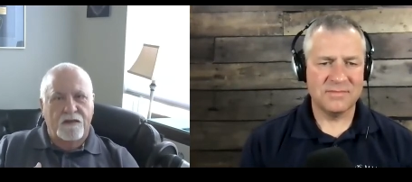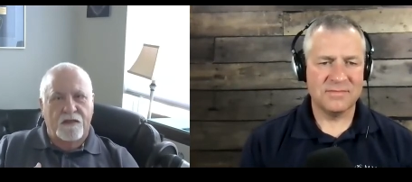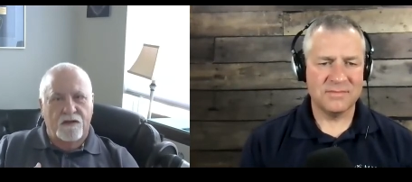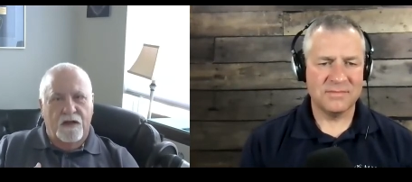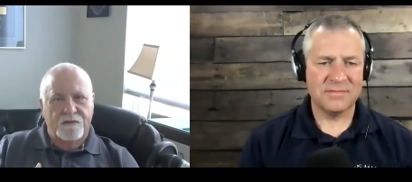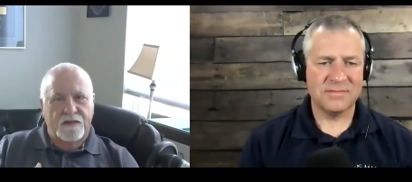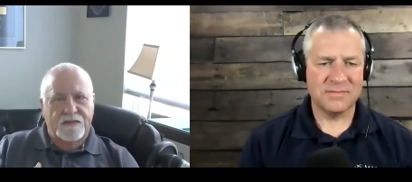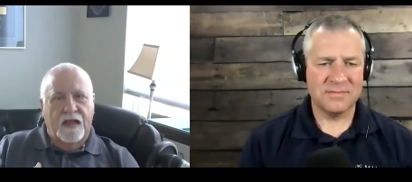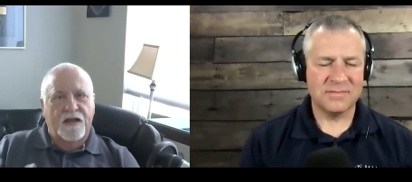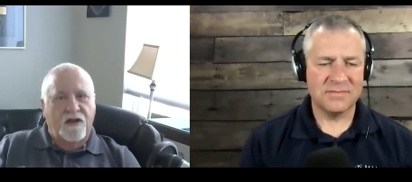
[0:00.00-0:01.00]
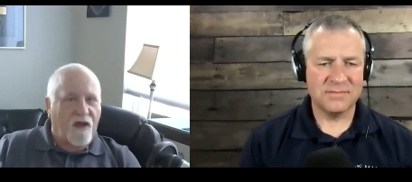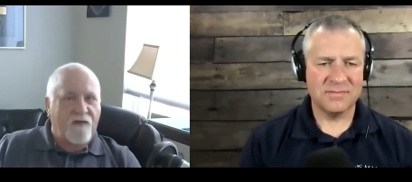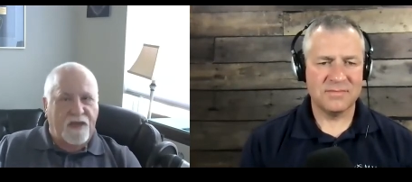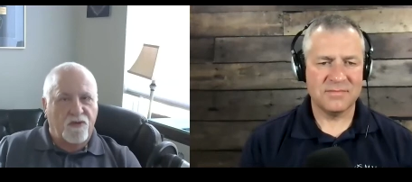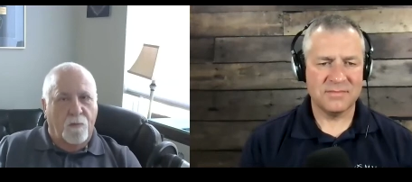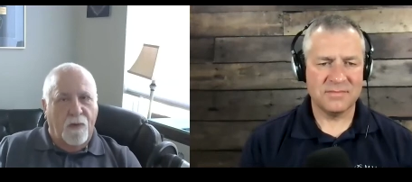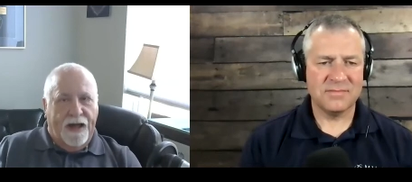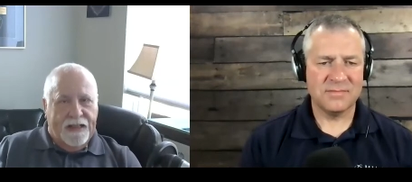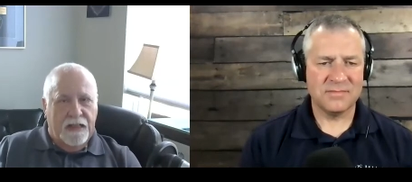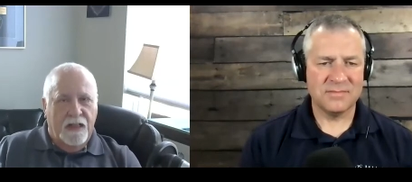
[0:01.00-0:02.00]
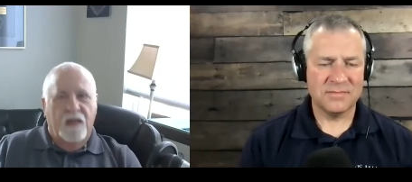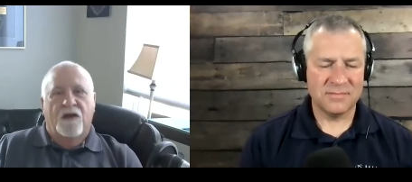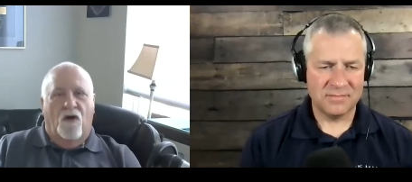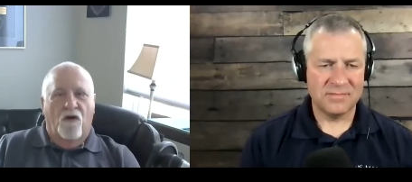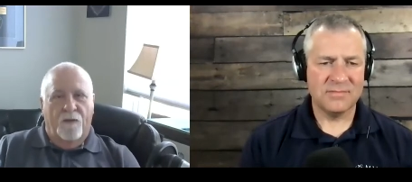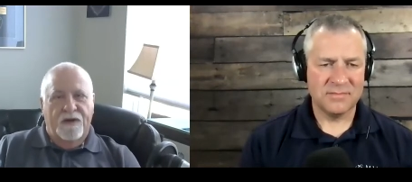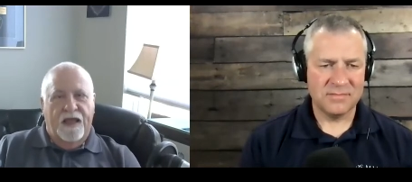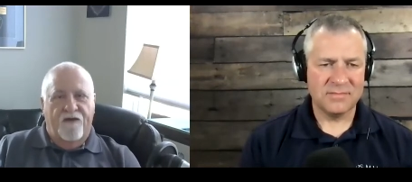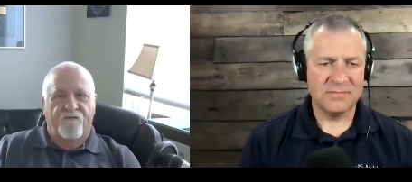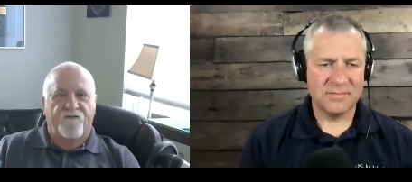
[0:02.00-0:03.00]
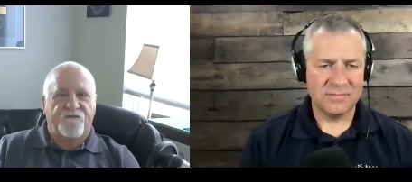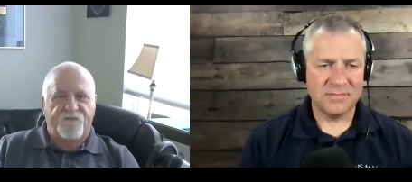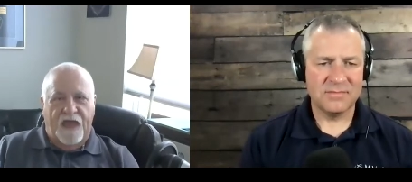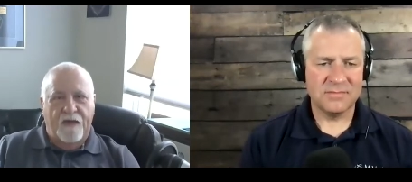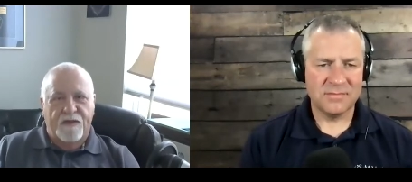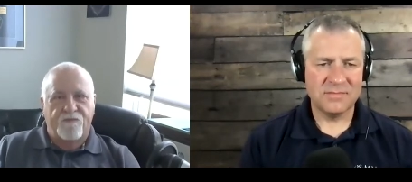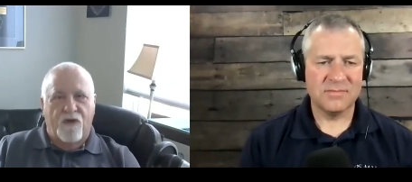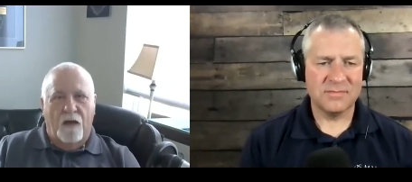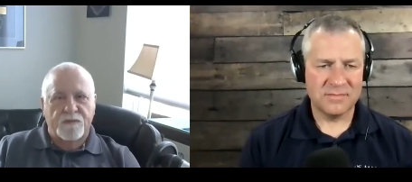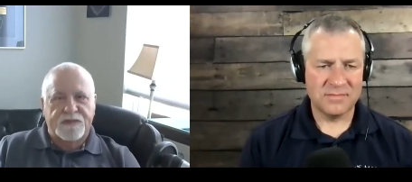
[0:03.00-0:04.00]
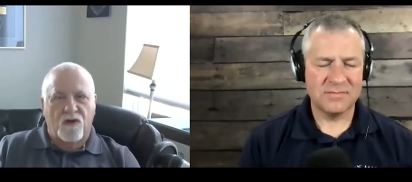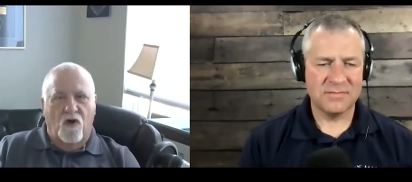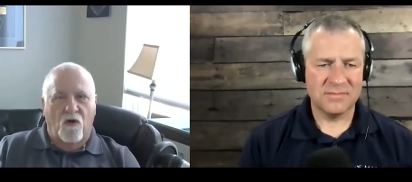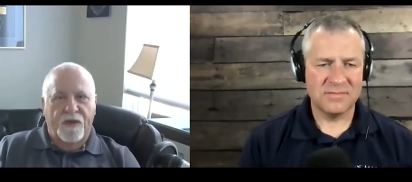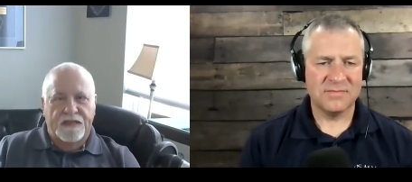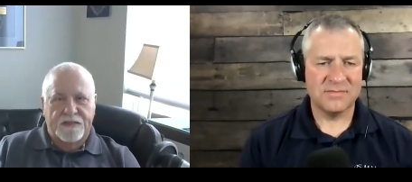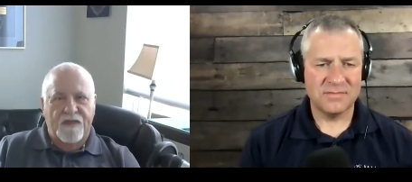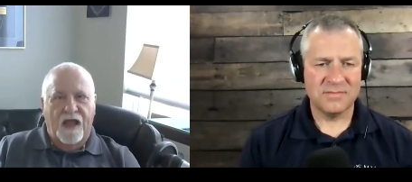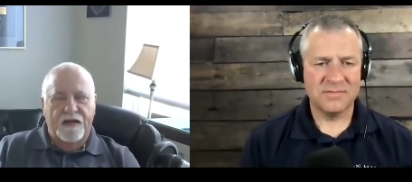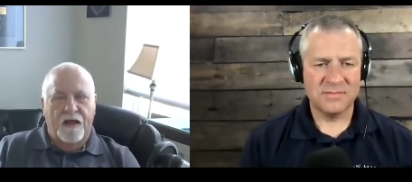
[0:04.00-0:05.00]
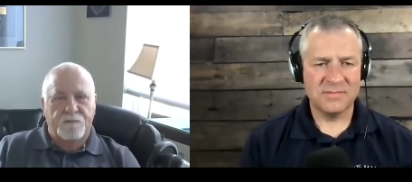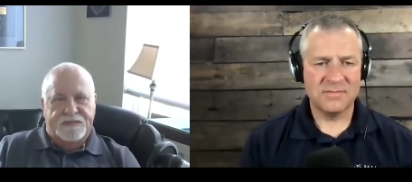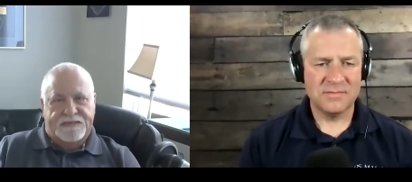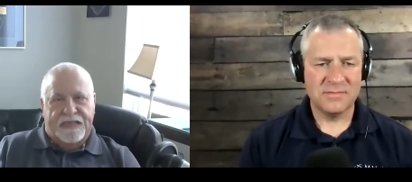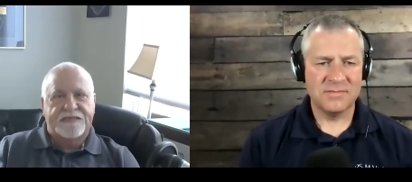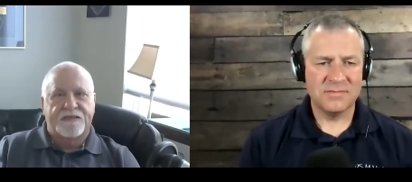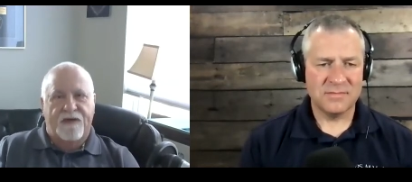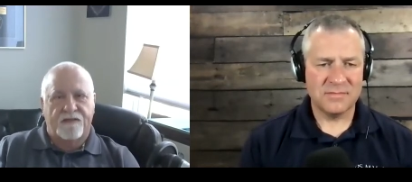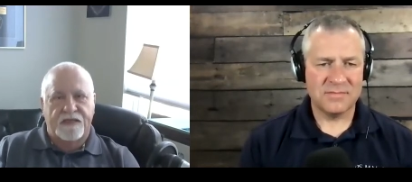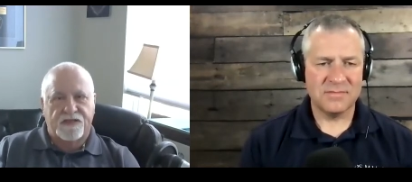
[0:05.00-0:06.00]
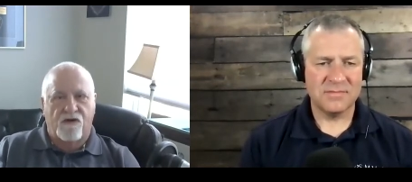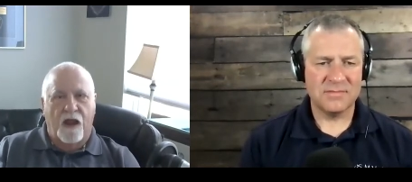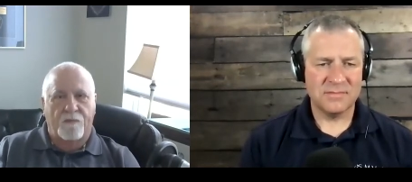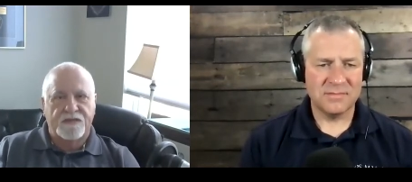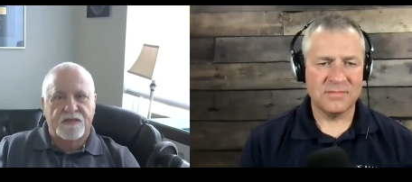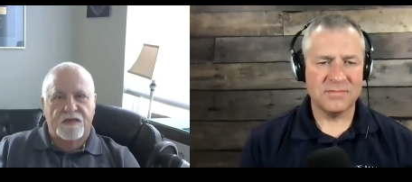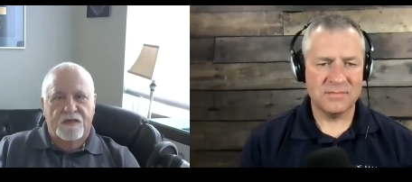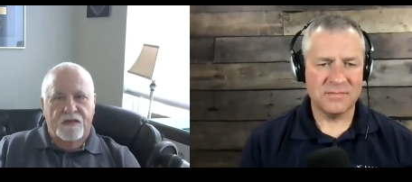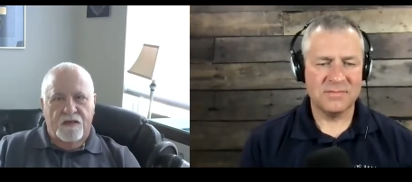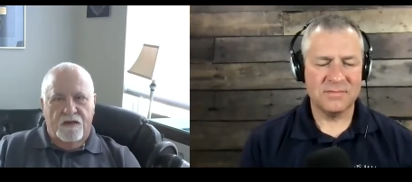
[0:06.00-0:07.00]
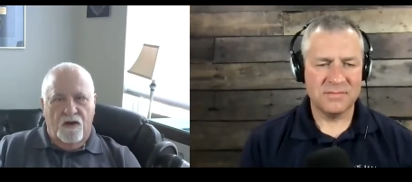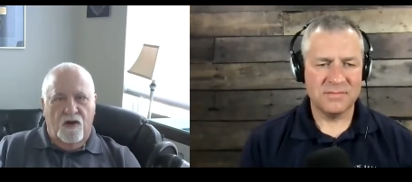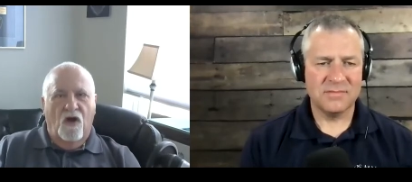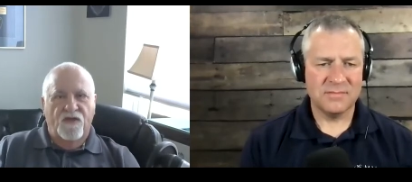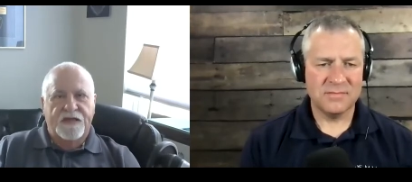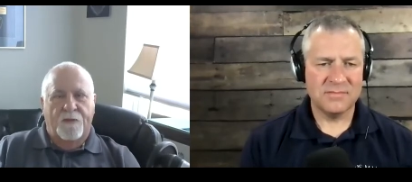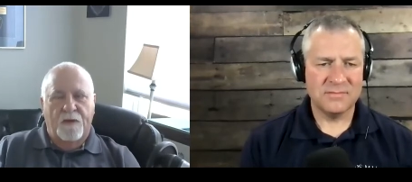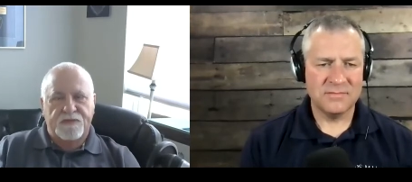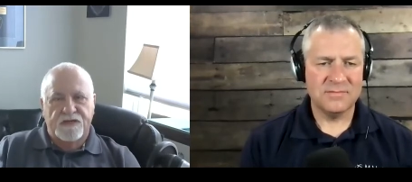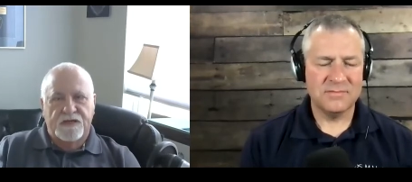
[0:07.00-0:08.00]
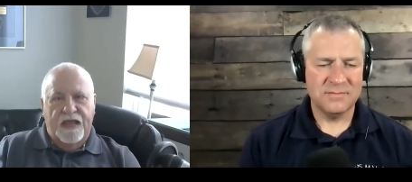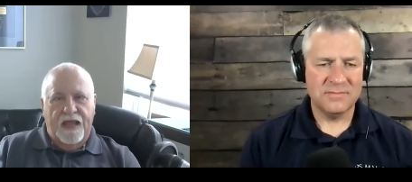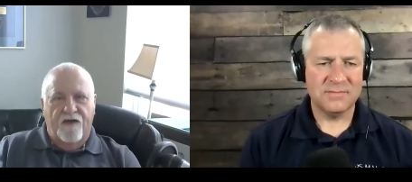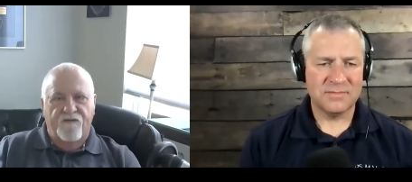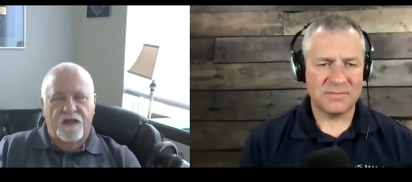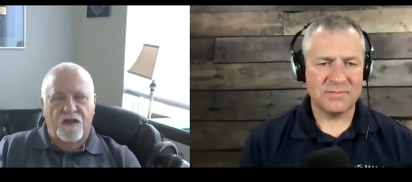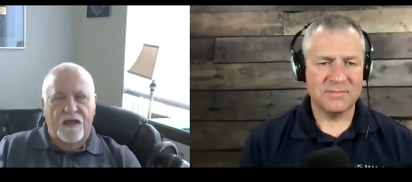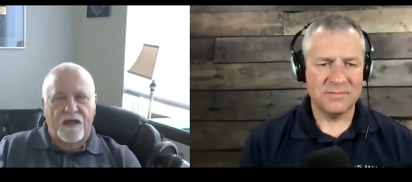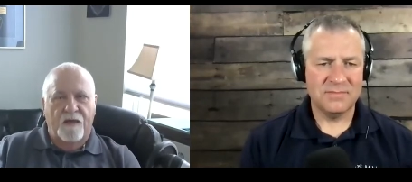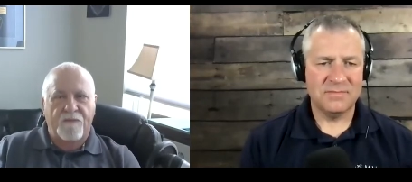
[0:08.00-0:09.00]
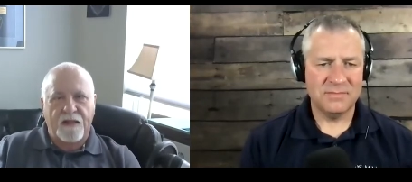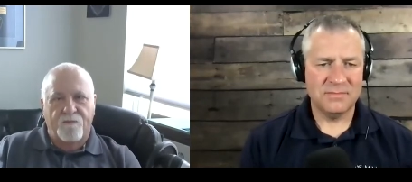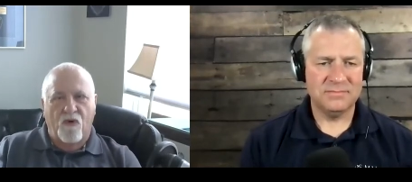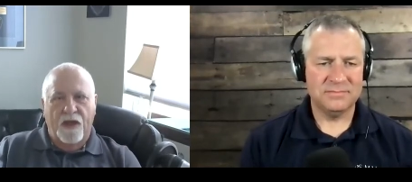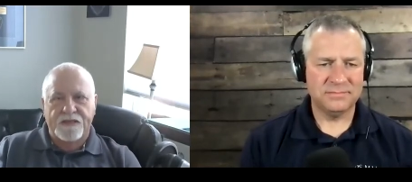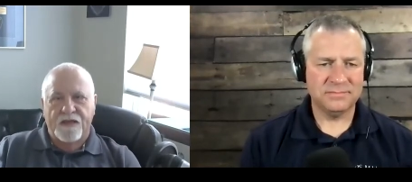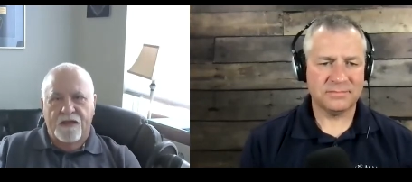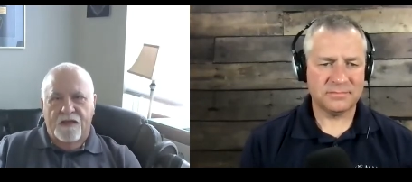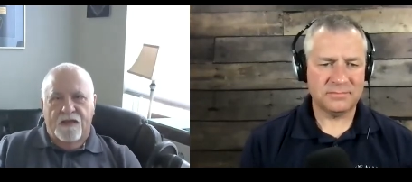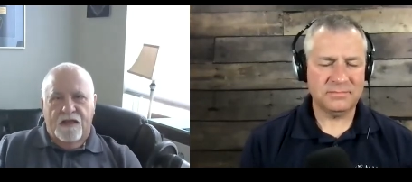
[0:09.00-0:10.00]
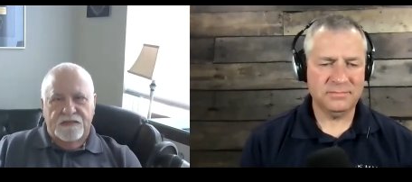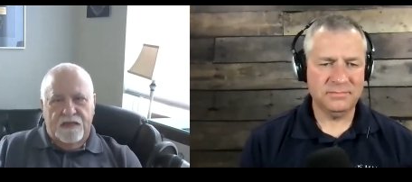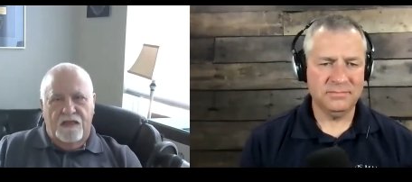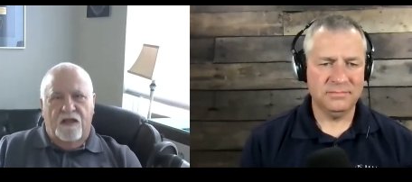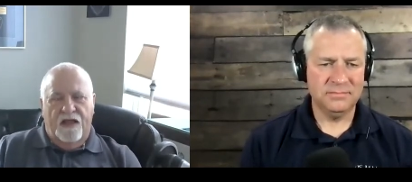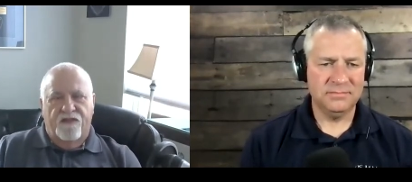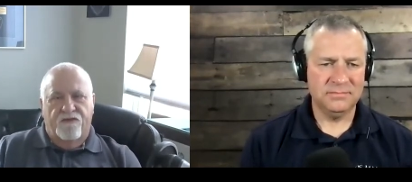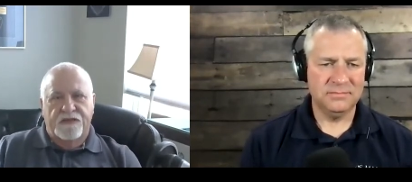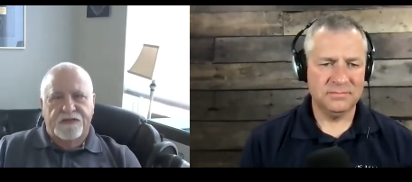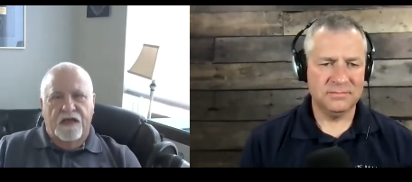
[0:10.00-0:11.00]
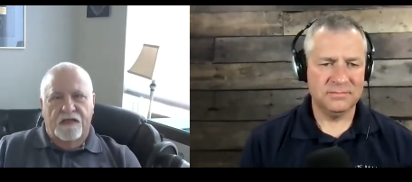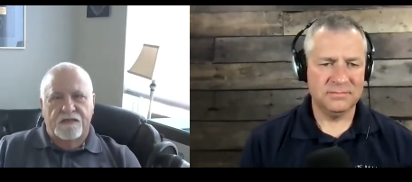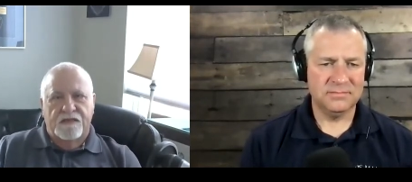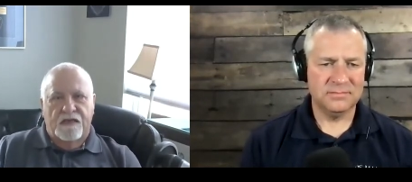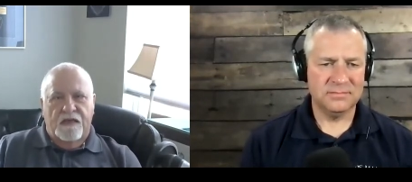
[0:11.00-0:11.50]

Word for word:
Speaker 1: you know, it's not going to drive me into a bottle, or I'm going to have family problems at home because I'm not going to obsess about these crimes all the time. I'm still going to have, you know, I, I made a point because, you know, I had three sons.